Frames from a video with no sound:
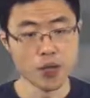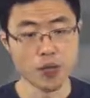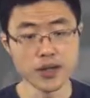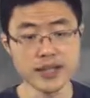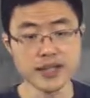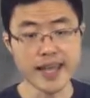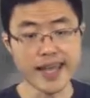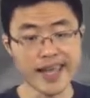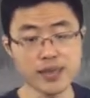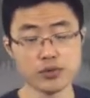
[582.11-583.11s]
What is
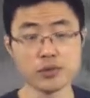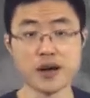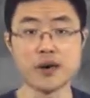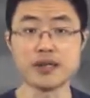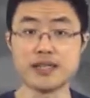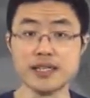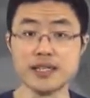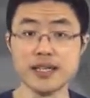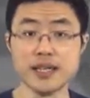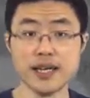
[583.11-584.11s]
n to the power
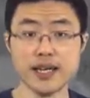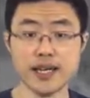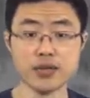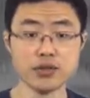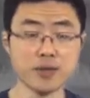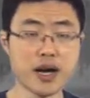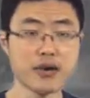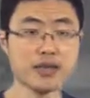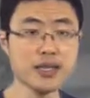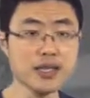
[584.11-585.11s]
d? n to the
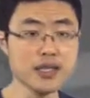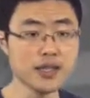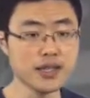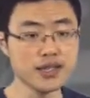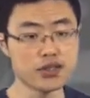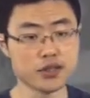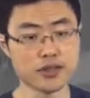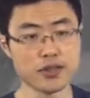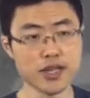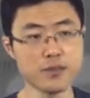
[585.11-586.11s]
power d is
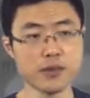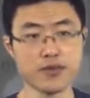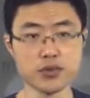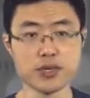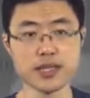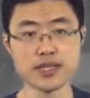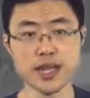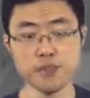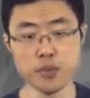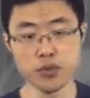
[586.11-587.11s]
just the number of training
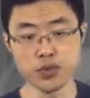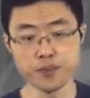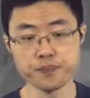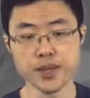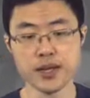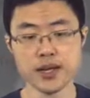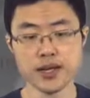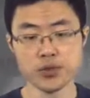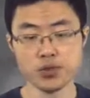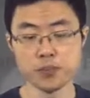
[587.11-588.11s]
samples
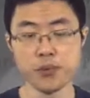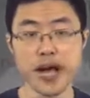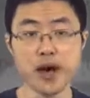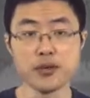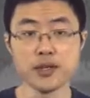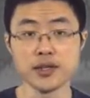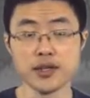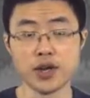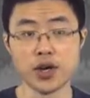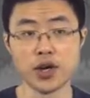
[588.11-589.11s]
to the power
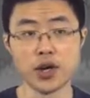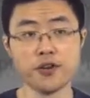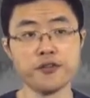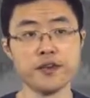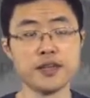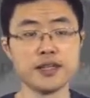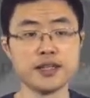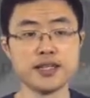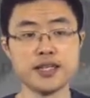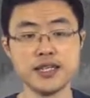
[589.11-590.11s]
of
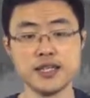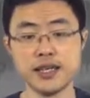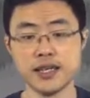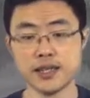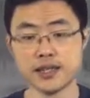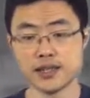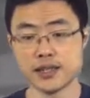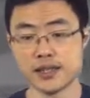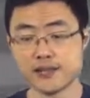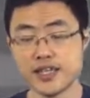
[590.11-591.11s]
the,
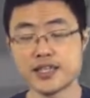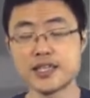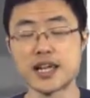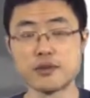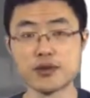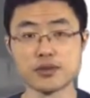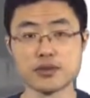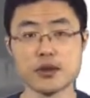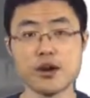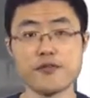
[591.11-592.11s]
the, the VC
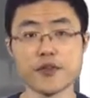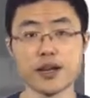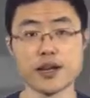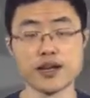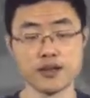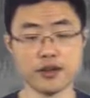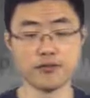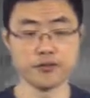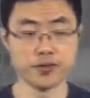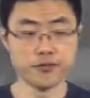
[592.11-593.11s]
dimension of your,
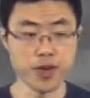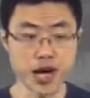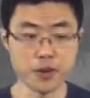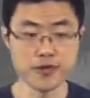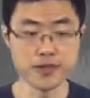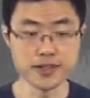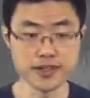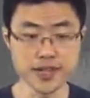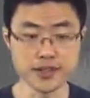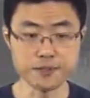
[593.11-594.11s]
of, of your hypothesis
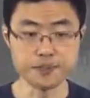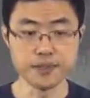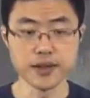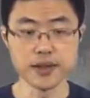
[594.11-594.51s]
set.